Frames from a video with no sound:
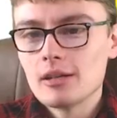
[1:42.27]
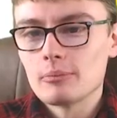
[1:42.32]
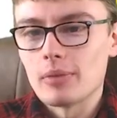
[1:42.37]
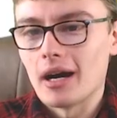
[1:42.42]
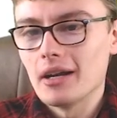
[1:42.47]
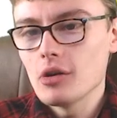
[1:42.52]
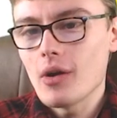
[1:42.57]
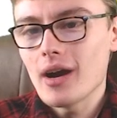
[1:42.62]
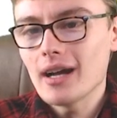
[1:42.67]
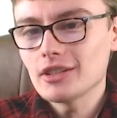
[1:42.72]
But
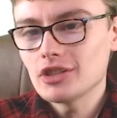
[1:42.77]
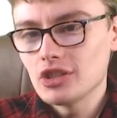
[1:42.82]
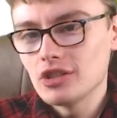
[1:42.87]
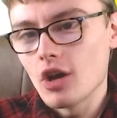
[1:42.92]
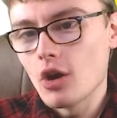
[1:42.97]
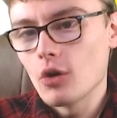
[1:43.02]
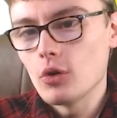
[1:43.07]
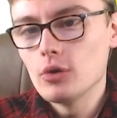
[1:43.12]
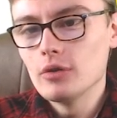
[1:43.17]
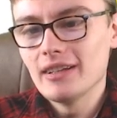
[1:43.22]
I don't actually
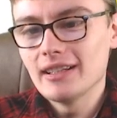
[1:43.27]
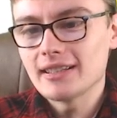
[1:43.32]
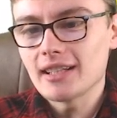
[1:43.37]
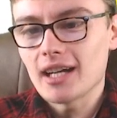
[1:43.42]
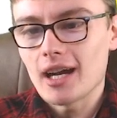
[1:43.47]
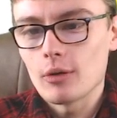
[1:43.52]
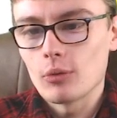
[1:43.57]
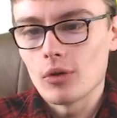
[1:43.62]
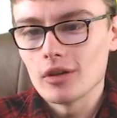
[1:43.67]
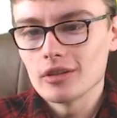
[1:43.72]
know who this
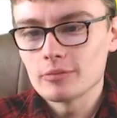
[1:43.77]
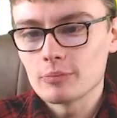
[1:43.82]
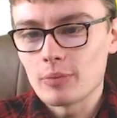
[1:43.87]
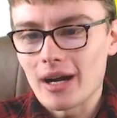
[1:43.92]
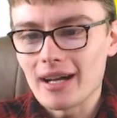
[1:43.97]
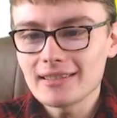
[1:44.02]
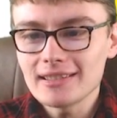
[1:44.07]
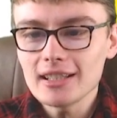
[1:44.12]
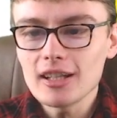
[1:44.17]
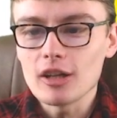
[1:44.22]
guy was, but
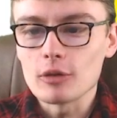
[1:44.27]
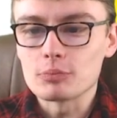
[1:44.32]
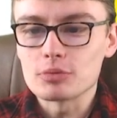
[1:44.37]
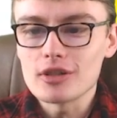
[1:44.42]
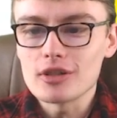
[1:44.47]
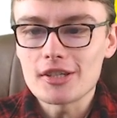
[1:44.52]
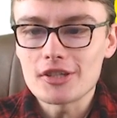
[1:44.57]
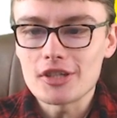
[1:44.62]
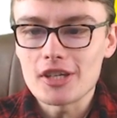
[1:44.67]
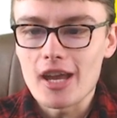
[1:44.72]
I still
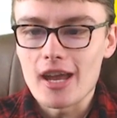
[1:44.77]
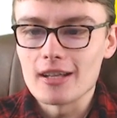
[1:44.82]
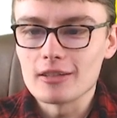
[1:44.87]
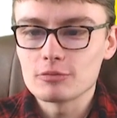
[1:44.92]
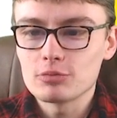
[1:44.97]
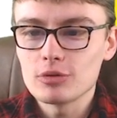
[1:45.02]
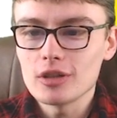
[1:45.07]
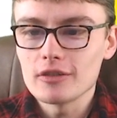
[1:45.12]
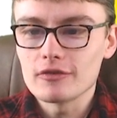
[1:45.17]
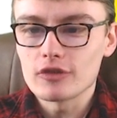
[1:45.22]
appreciate it.
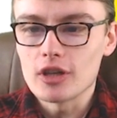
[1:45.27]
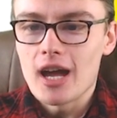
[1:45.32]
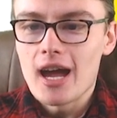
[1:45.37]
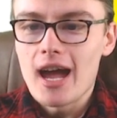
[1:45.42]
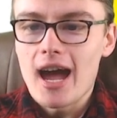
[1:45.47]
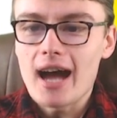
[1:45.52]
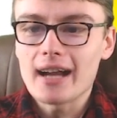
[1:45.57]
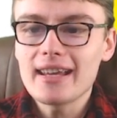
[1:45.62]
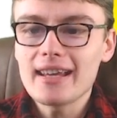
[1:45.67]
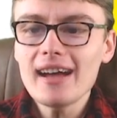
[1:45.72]
It's pretty fun.
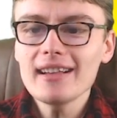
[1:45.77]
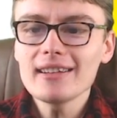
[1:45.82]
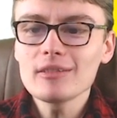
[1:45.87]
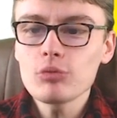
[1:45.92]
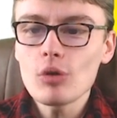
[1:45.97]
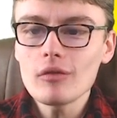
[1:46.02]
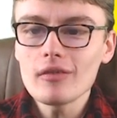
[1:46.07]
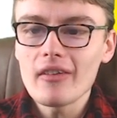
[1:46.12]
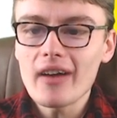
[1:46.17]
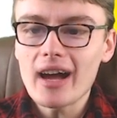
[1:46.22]
I guess
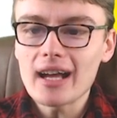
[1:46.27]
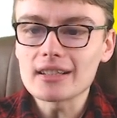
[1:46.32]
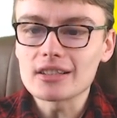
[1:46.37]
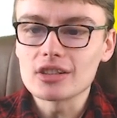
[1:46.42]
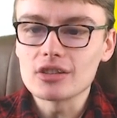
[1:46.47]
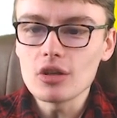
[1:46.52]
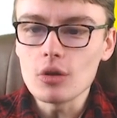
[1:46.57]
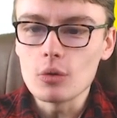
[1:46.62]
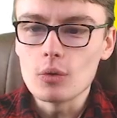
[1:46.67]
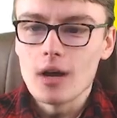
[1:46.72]
what they're at
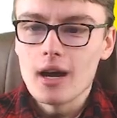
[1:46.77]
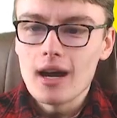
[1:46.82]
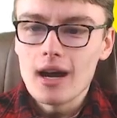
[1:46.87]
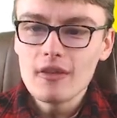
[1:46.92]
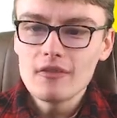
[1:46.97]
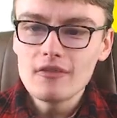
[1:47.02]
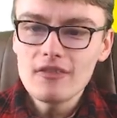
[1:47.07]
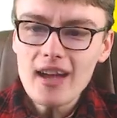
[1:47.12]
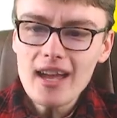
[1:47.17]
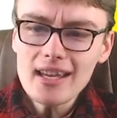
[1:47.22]
to do,
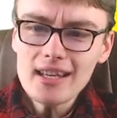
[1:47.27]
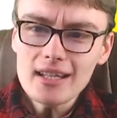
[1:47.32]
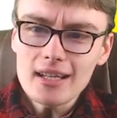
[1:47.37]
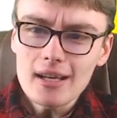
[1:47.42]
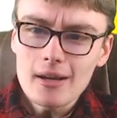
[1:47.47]
have they